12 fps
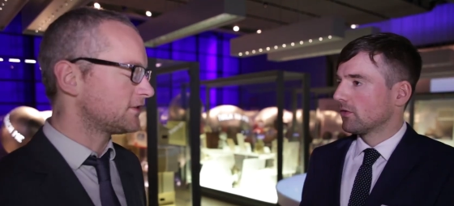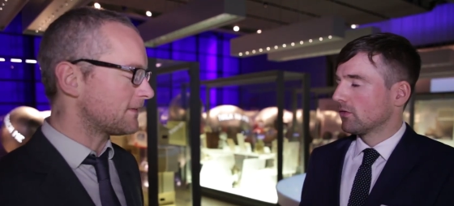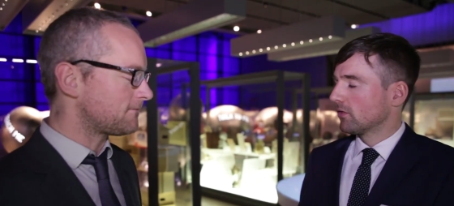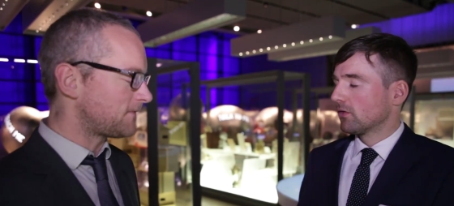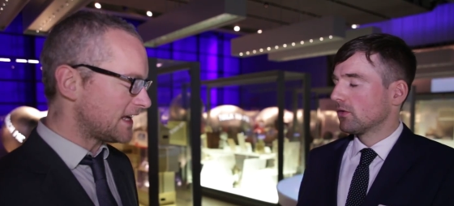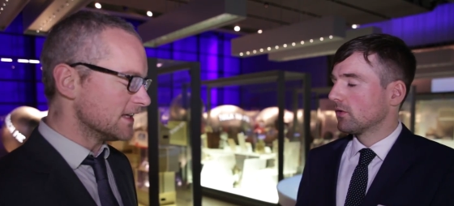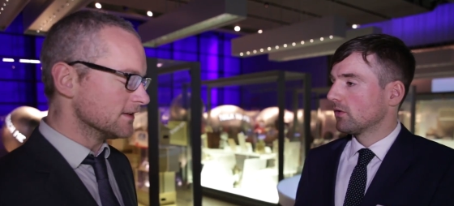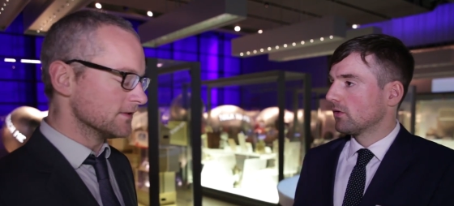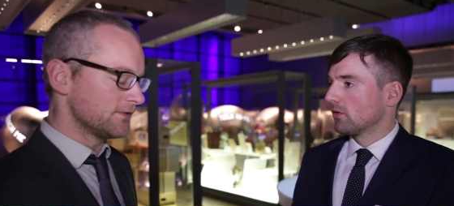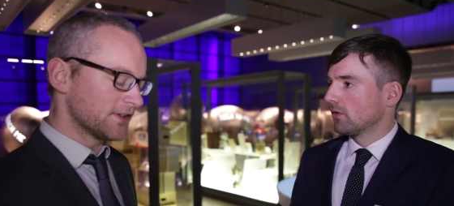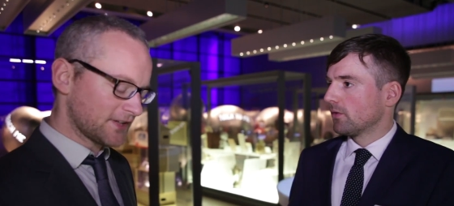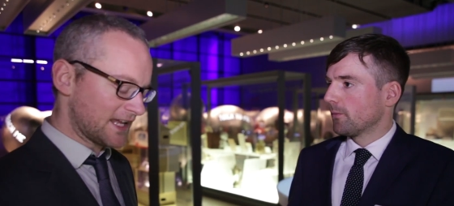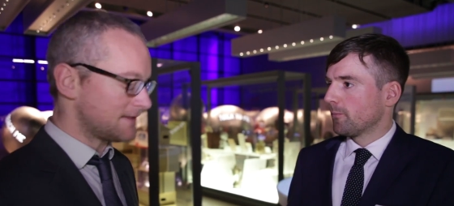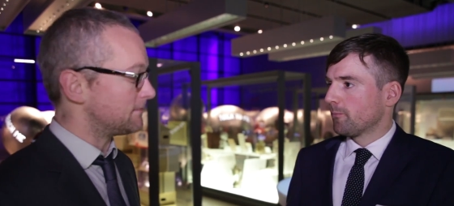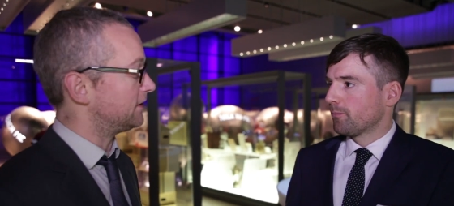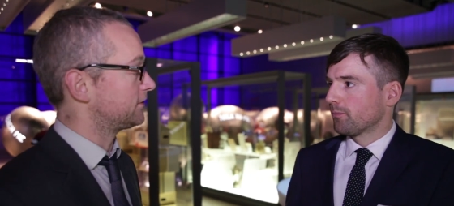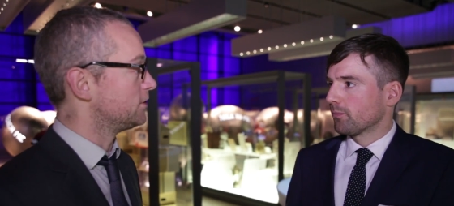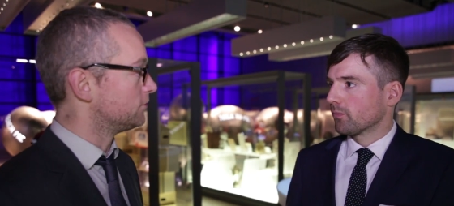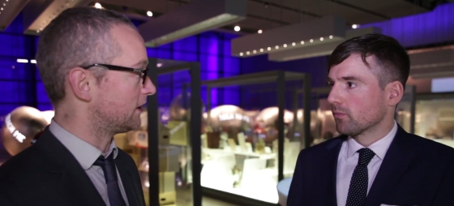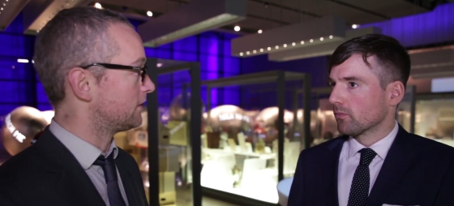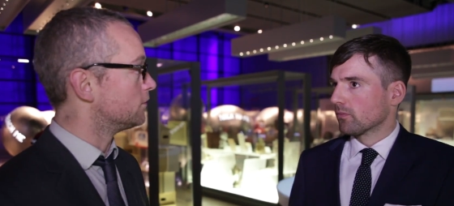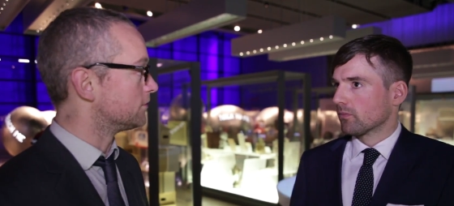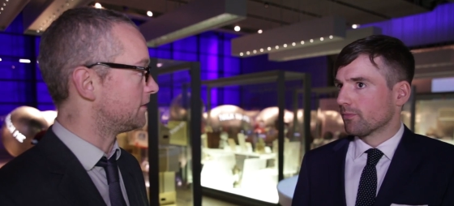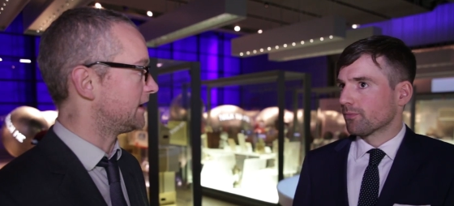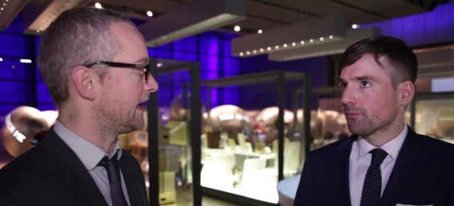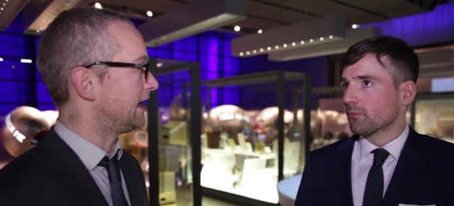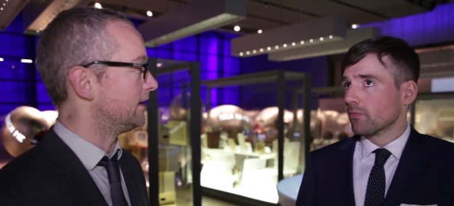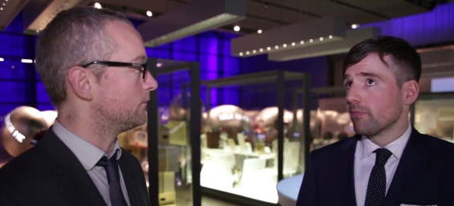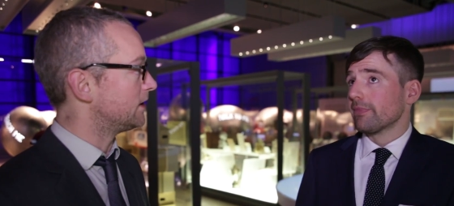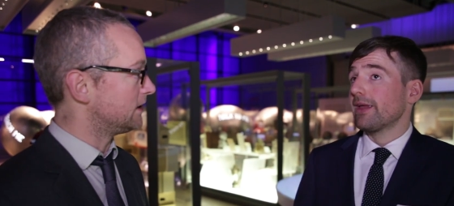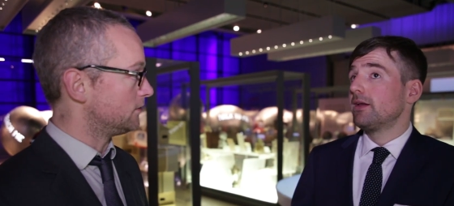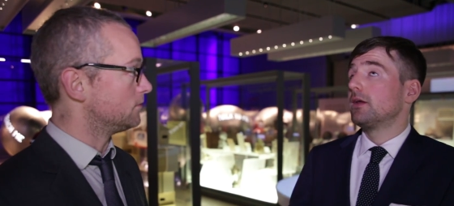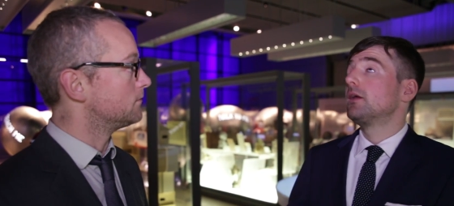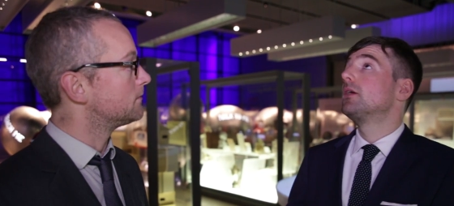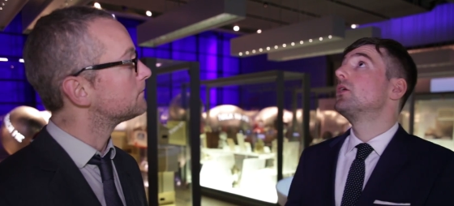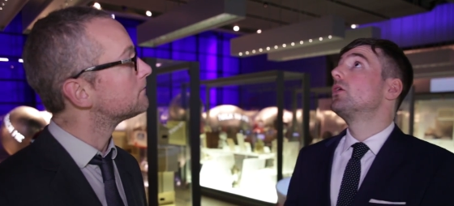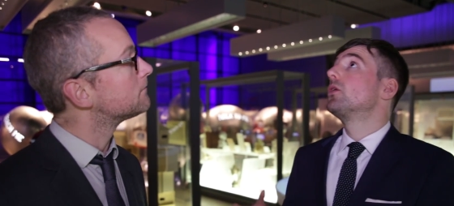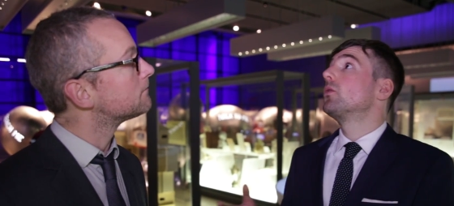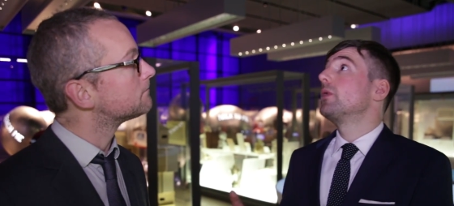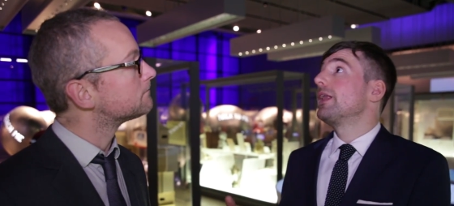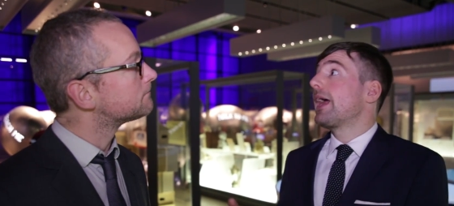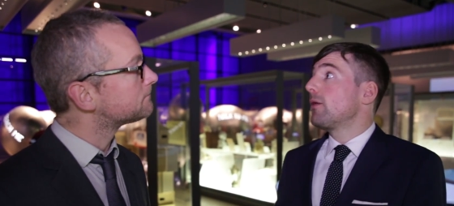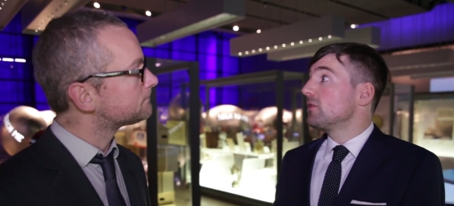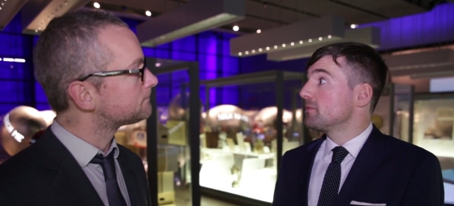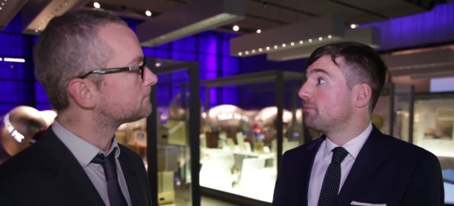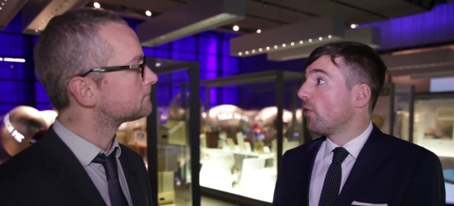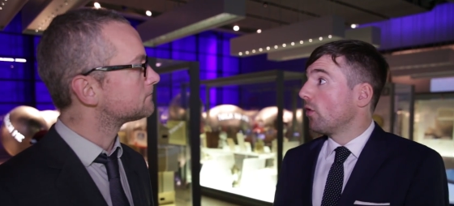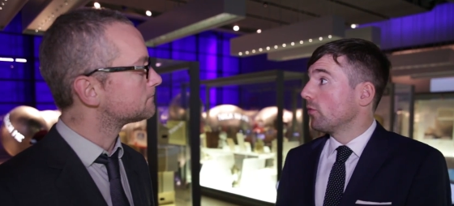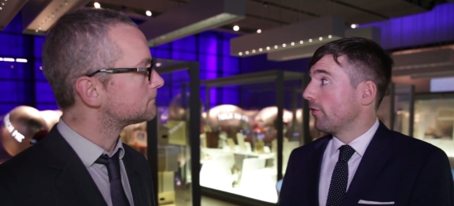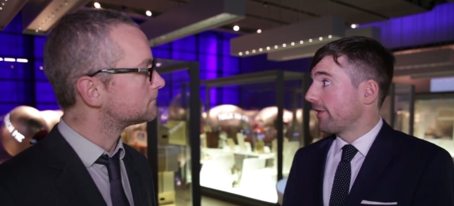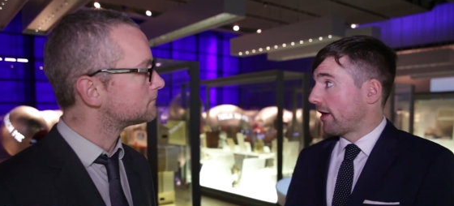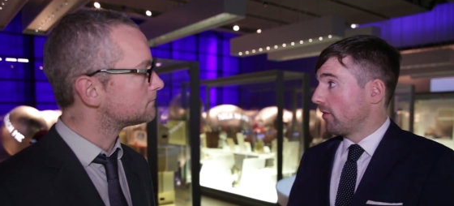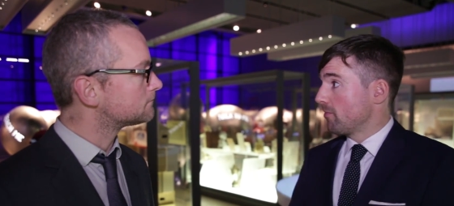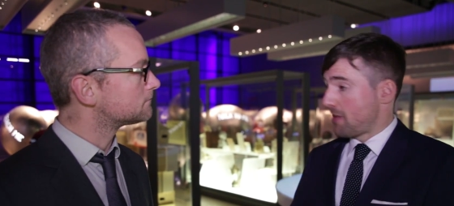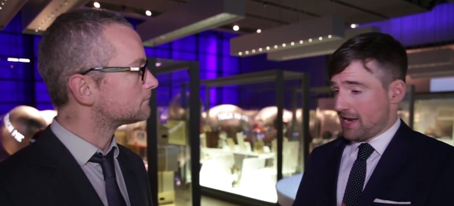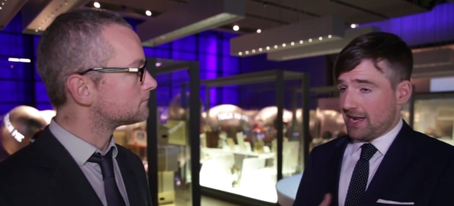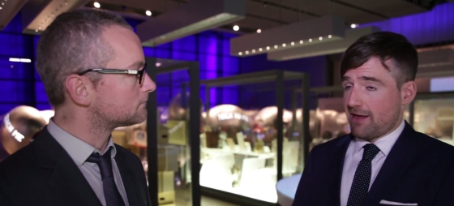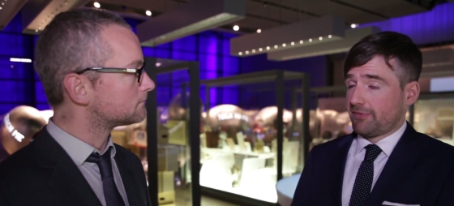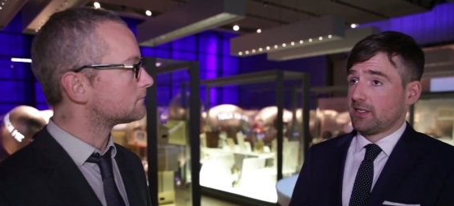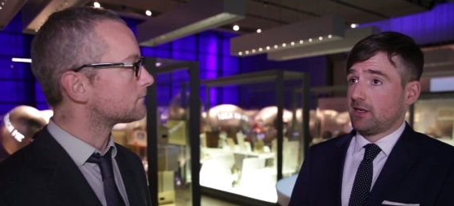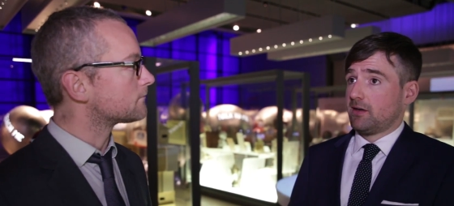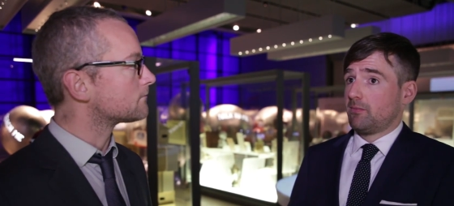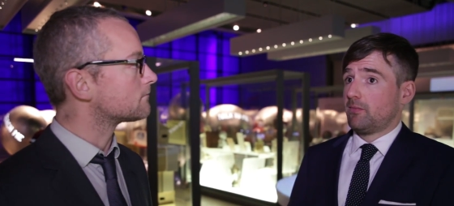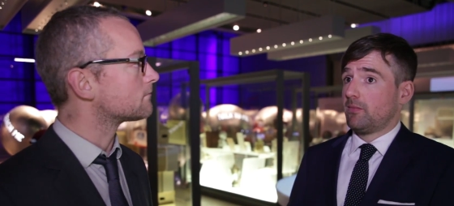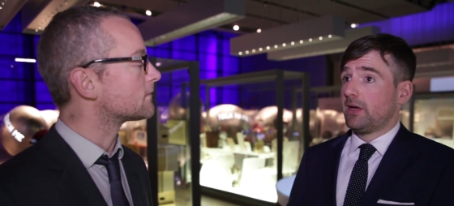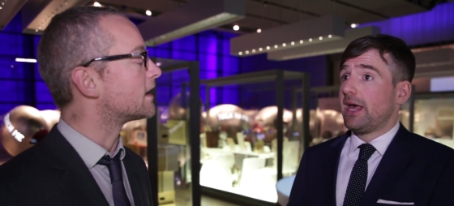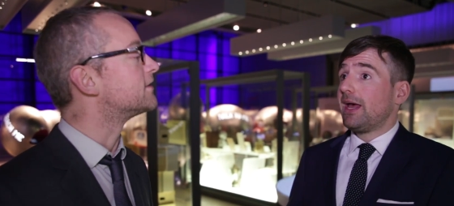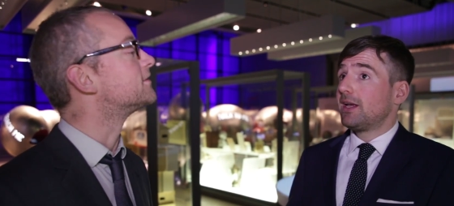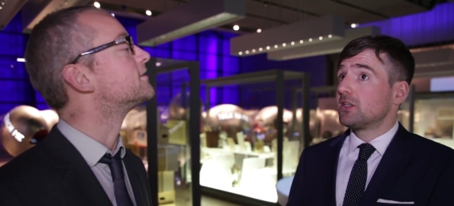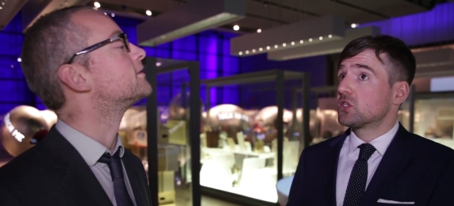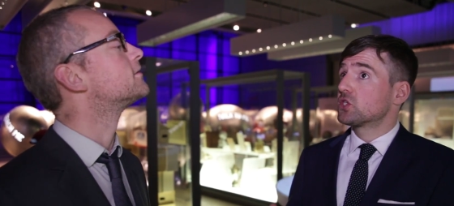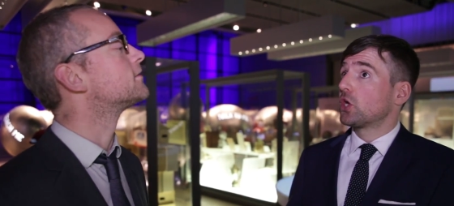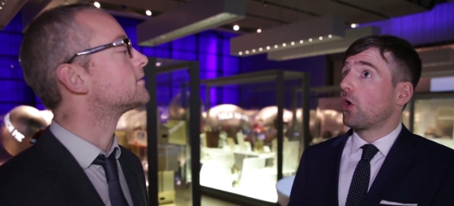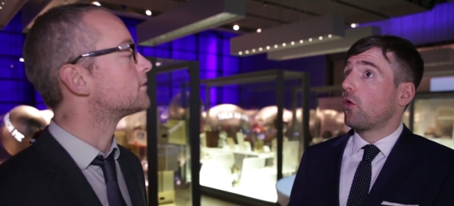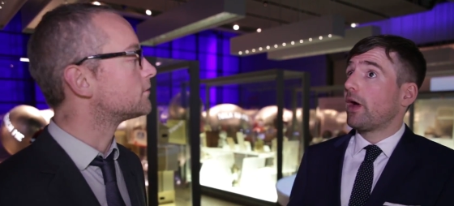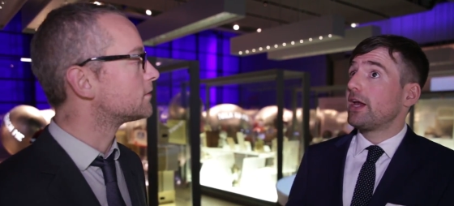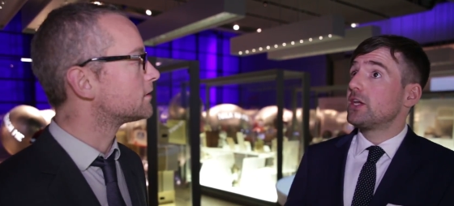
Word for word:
Speaker 1: Does it feel the same as using an ordinary hand when you
Speaker 2: well, I was born without my left arm, uh, so